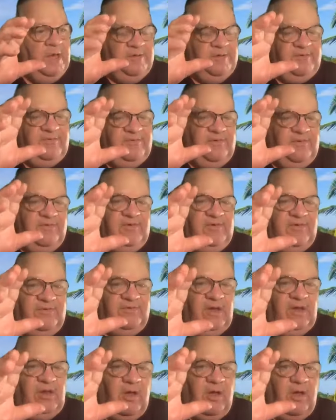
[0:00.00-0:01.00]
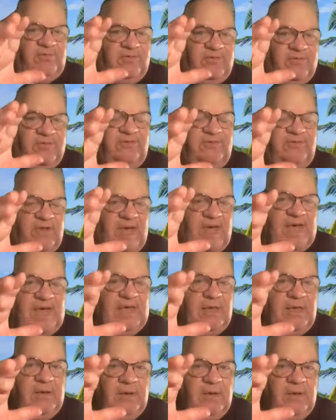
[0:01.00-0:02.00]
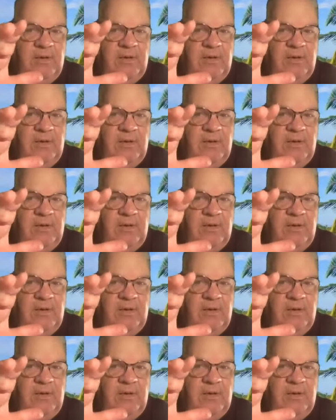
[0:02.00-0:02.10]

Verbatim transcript: there's a lot to say